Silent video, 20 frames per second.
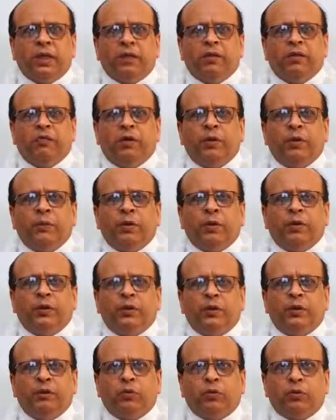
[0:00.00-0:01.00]
Every
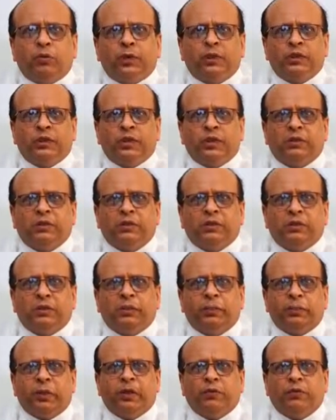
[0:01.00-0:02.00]
patient who presents with
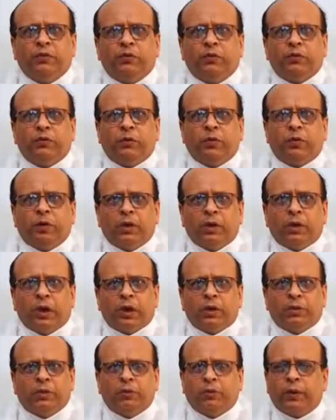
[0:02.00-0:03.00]
a painful total knee
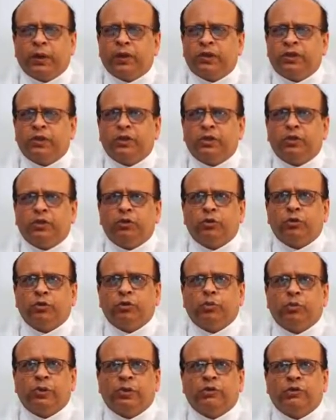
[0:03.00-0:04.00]
arthroplasty
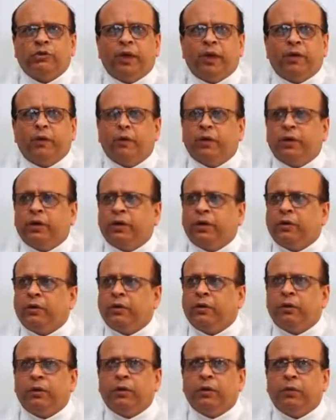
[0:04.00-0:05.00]
should be
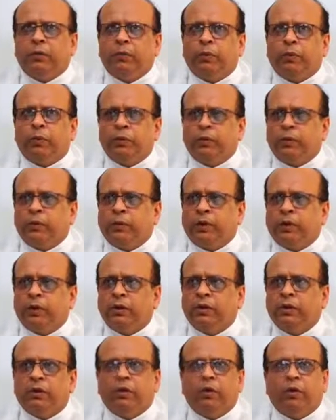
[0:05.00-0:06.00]
evaluated for the
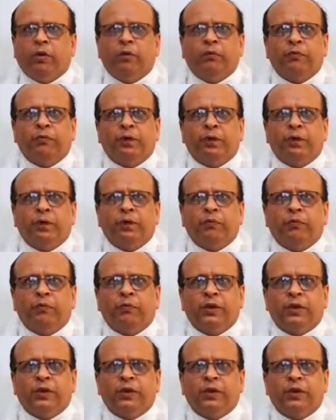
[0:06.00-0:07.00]
possibility of an
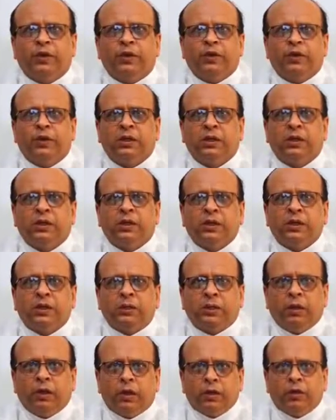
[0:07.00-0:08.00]
infectious
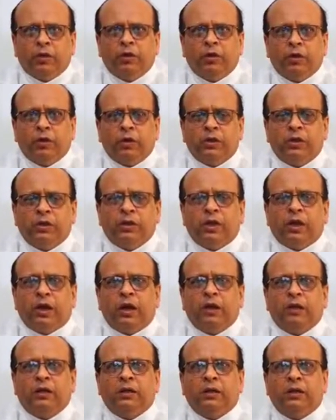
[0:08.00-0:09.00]
etiology
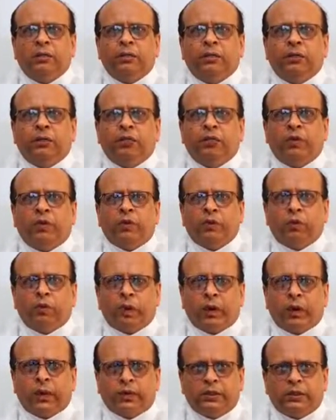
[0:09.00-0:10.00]
until proved
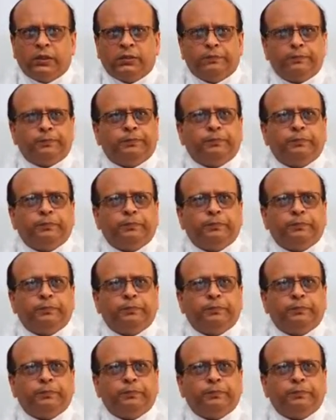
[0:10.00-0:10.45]
otherwise.